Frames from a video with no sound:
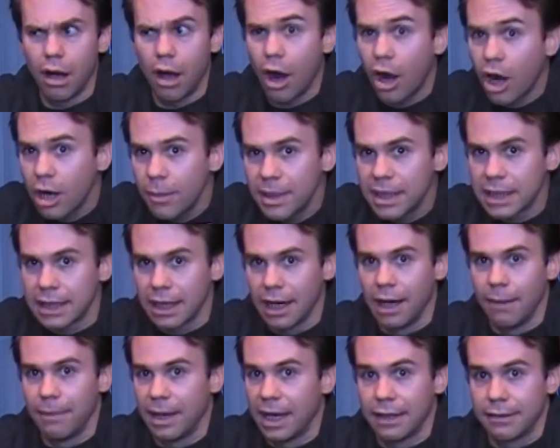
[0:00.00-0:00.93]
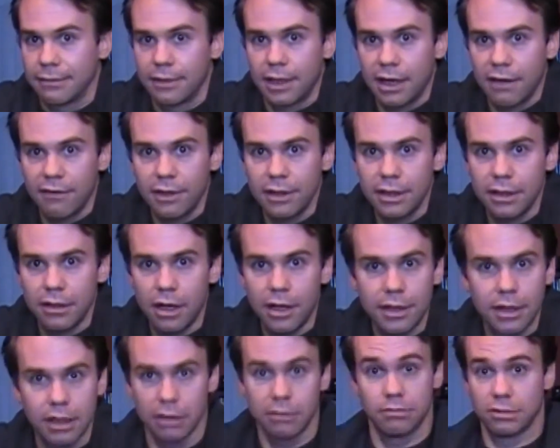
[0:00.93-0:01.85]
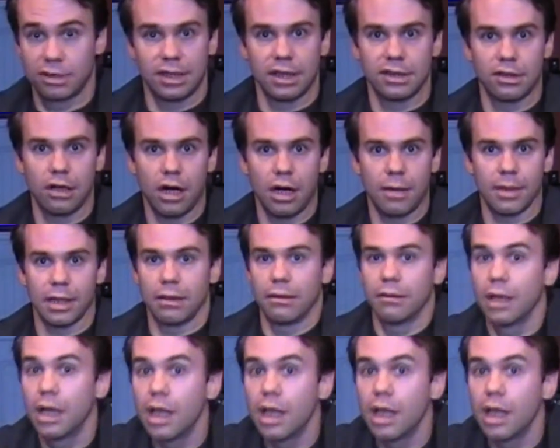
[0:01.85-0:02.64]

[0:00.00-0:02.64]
army combat. Everything on there says army.